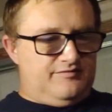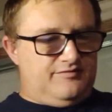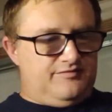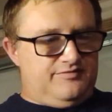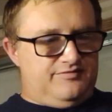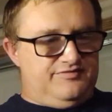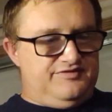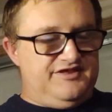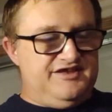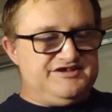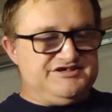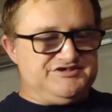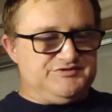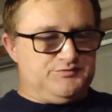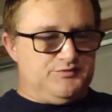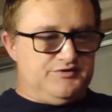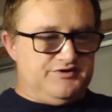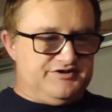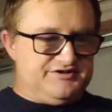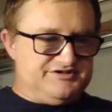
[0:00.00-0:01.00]
this
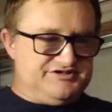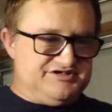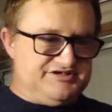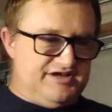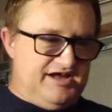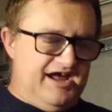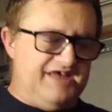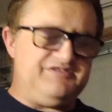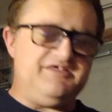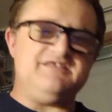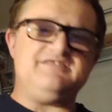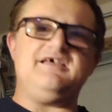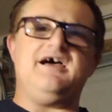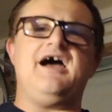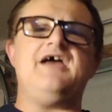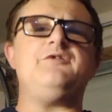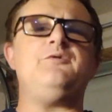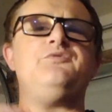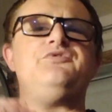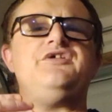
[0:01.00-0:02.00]
was,
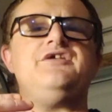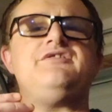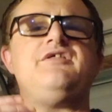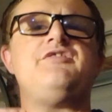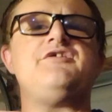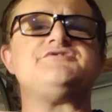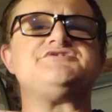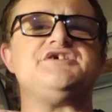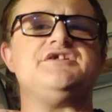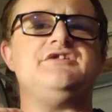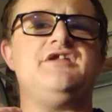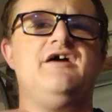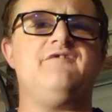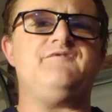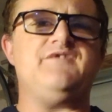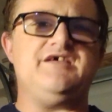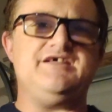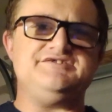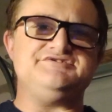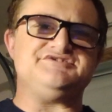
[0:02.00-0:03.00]
I don't think that there's
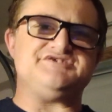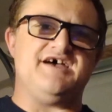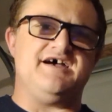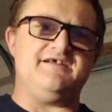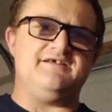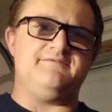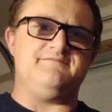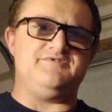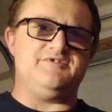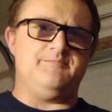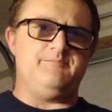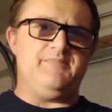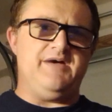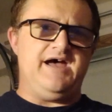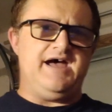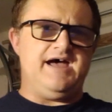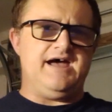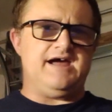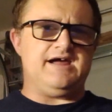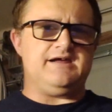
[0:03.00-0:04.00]
enough inside of the
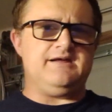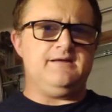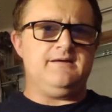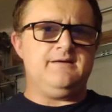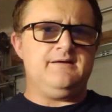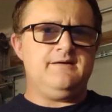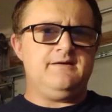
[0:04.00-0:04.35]
bag